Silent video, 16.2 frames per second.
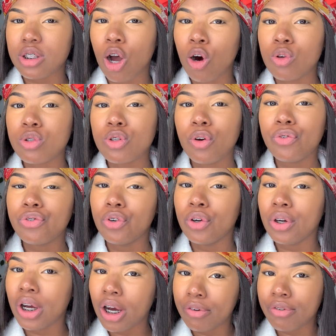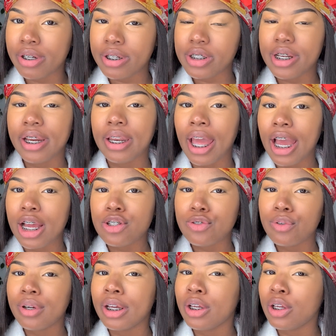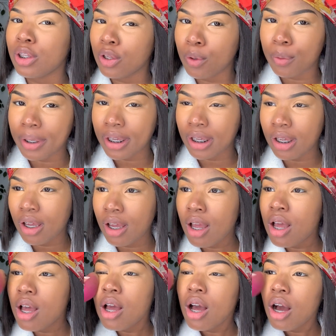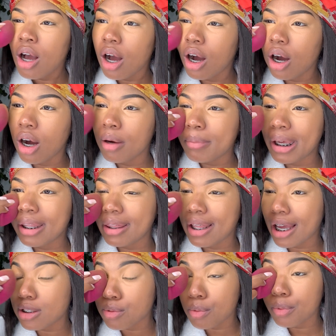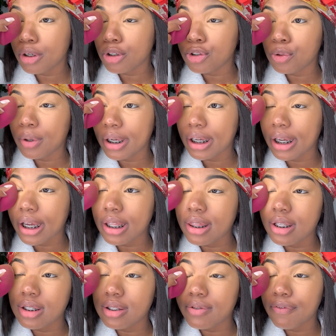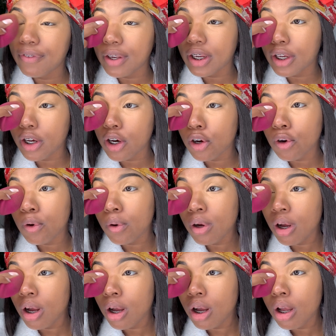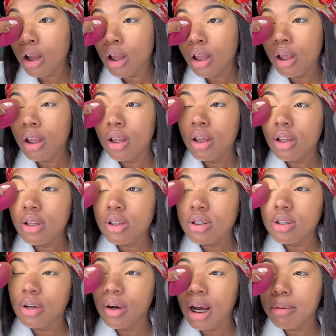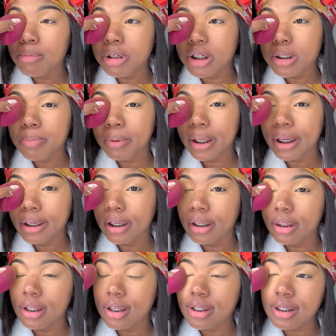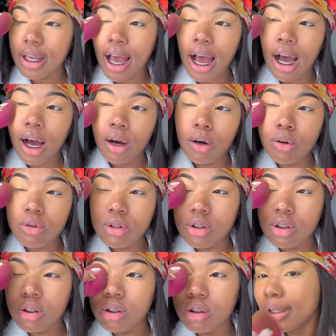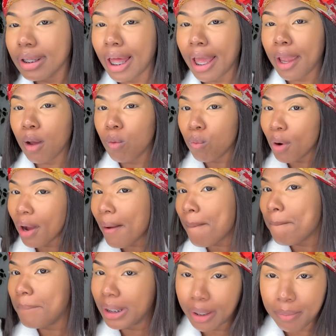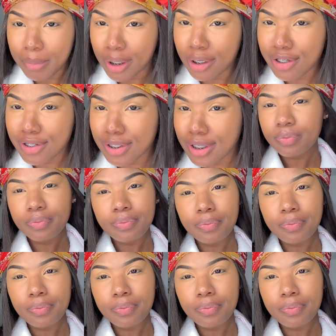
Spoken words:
also full coverage and natural and glowy. And that's what we're doing in this video. So I'm just blending this out. Like, what blemish? Like,